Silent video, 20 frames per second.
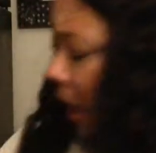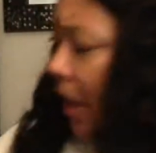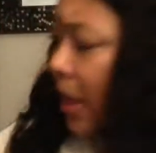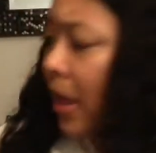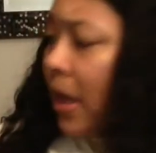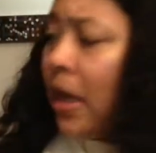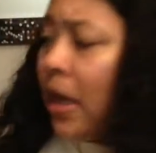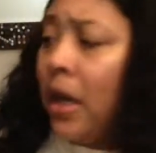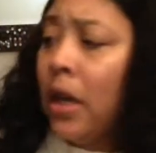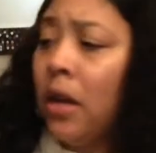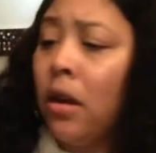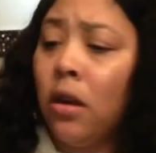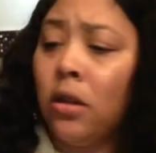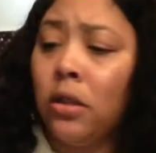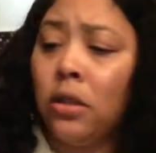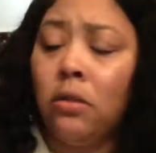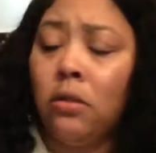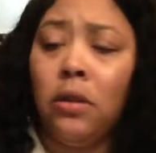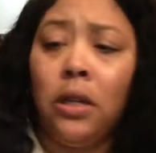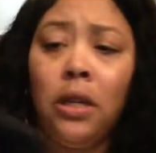and then
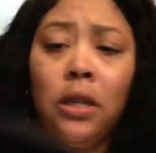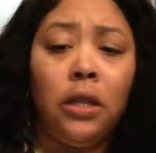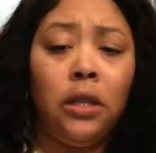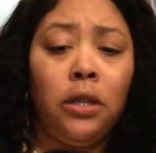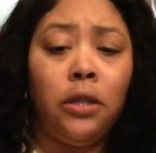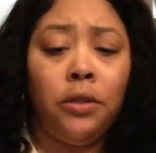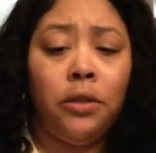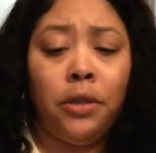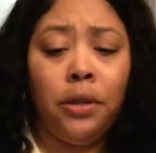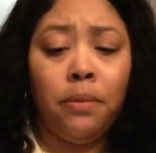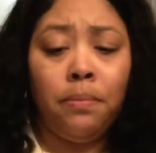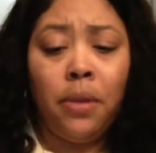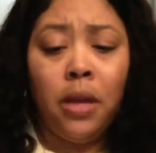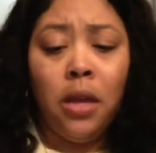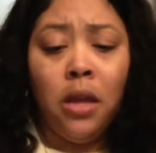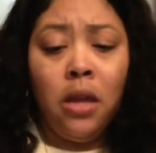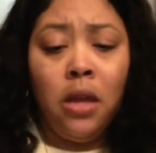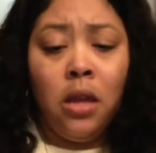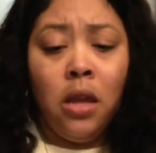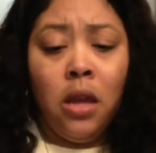also in this trip,
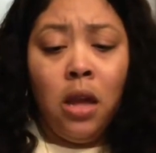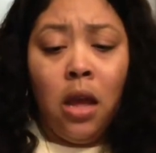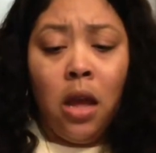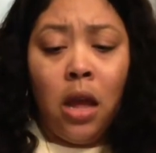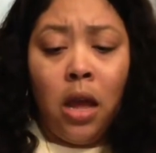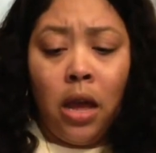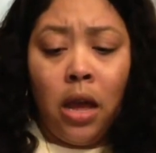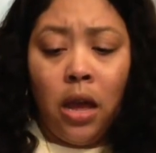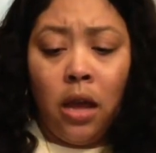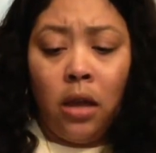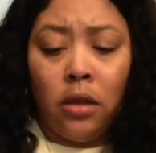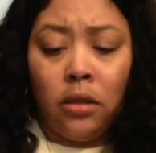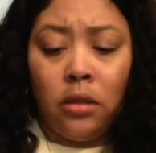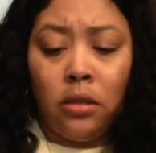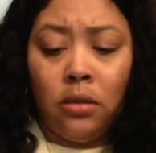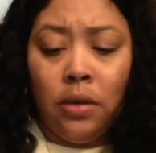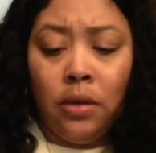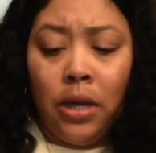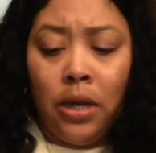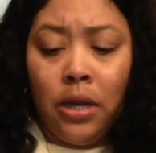I
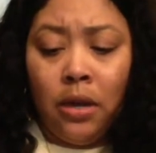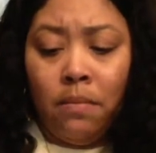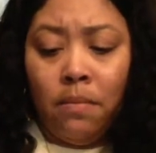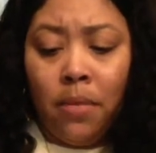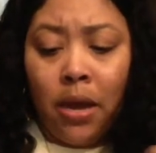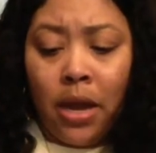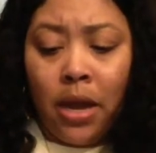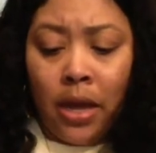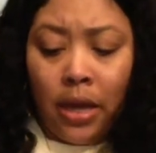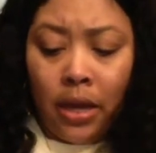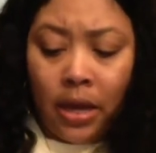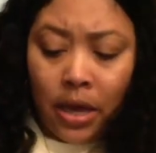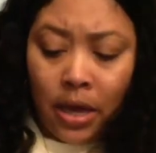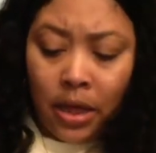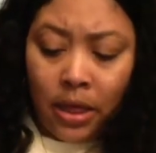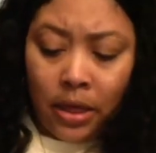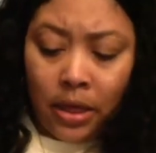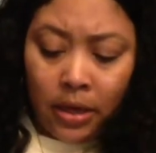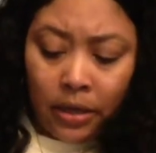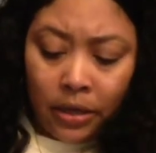also end up buying
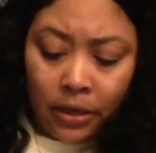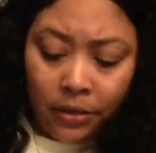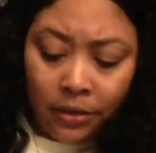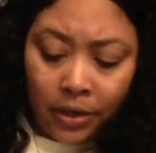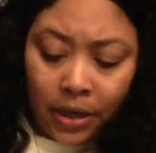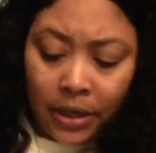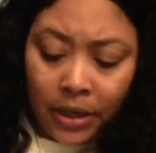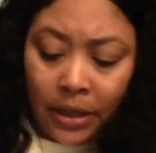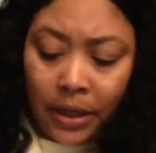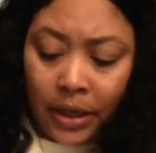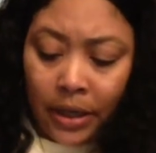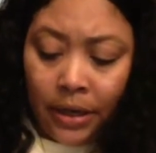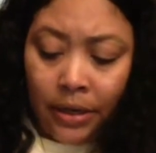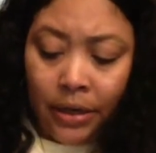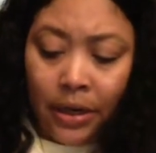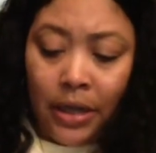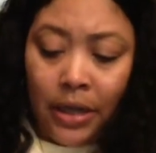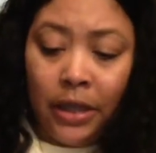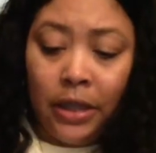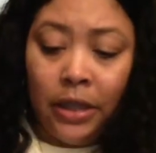this dress here.
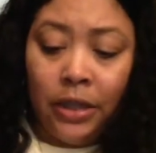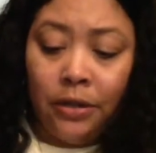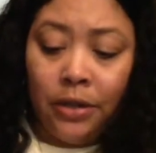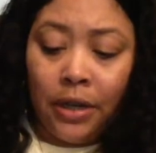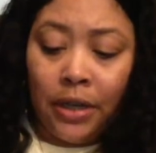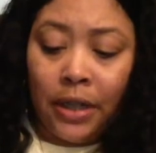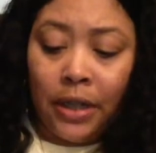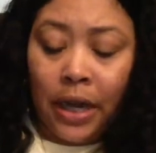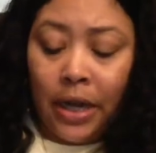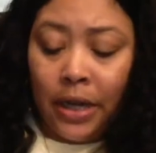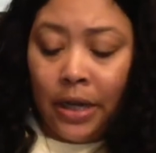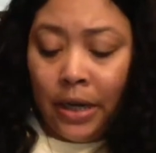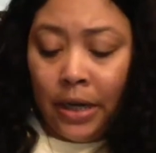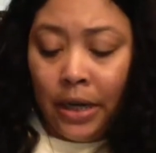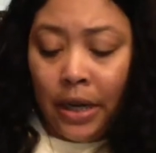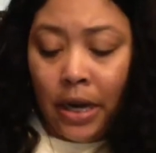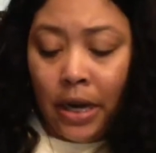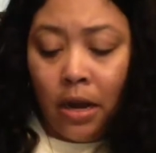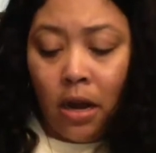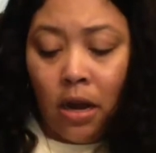And this dress I did
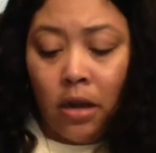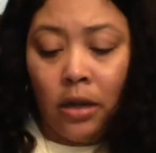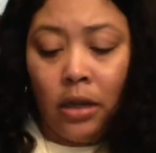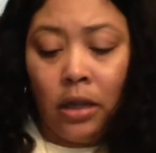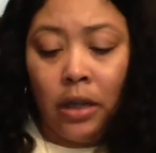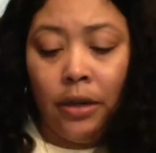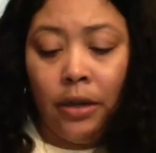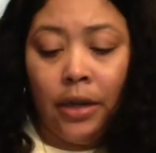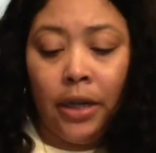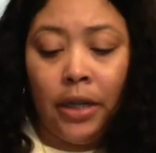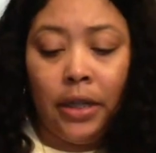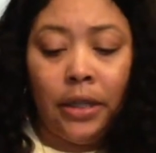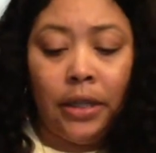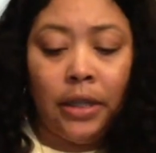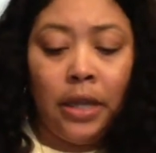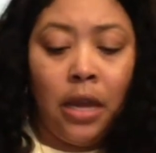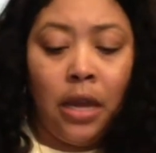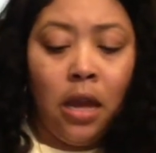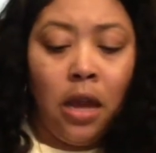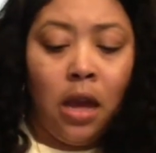get on clearance.
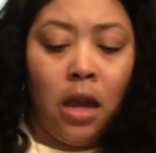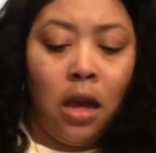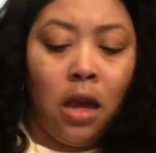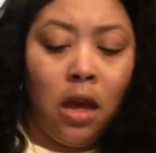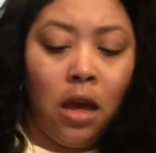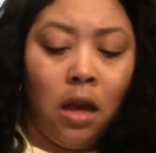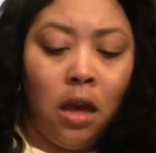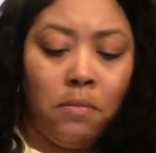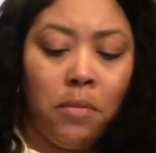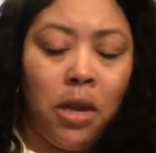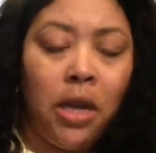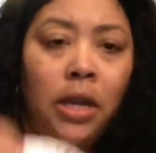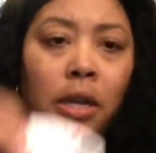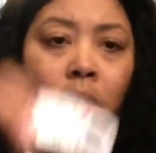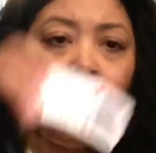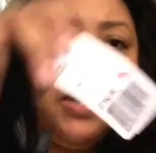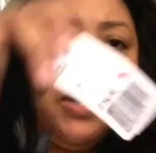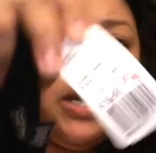I ended up